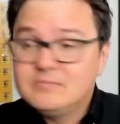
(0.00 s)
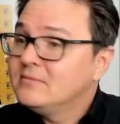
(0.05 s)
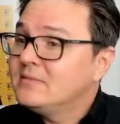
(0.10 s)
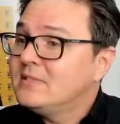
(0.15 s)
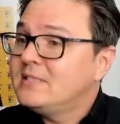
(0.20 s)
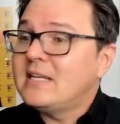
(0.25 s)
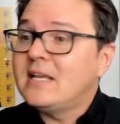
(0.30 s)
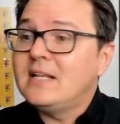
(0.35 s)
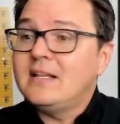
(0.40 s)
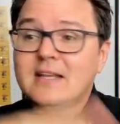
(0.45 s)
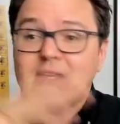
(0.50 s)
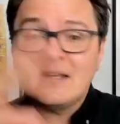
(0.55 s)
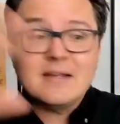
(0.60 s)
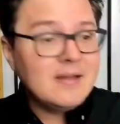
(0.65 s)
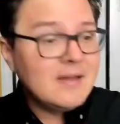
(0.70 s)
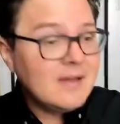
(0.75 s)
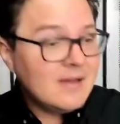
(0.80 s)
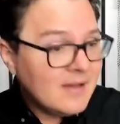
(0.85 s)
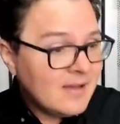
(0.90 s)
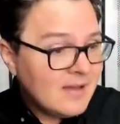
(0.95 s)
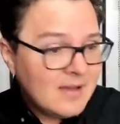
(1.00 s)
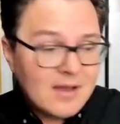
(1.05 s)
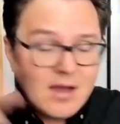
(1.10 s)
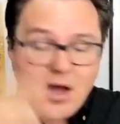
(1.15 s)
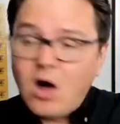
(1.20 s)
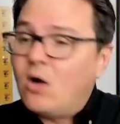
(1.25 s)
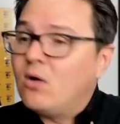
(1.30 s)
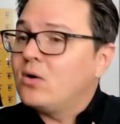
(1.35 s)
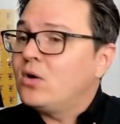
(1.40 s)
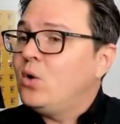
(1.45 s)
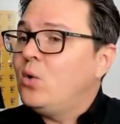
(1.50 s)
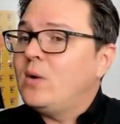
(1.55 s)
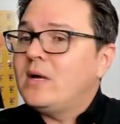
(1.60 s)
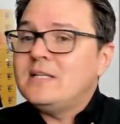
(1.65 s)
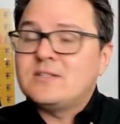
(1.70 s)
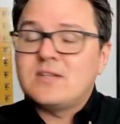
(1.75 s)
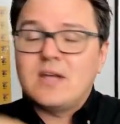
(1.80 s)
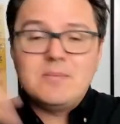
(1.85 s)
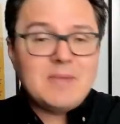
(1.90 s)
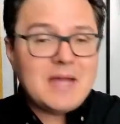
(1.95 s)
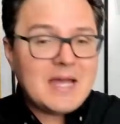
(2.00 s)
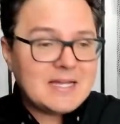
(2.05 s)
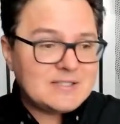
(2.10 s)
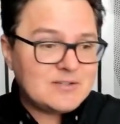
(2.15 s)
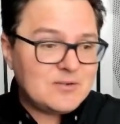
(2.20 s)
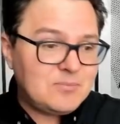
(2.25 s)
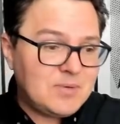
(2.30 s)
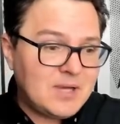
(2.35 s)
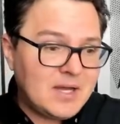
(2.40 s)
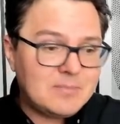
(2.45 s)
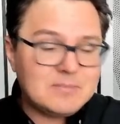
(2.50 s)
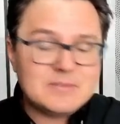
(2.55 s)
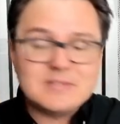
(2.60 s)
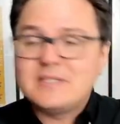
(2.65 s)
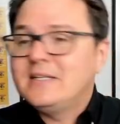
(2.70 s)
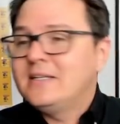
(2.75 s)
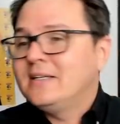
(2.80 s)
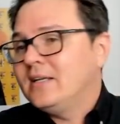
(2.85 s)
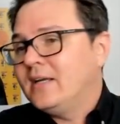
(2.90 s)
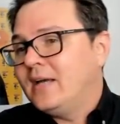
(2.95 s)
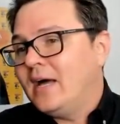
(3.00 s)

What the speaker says: selling altcoins on massive pumps,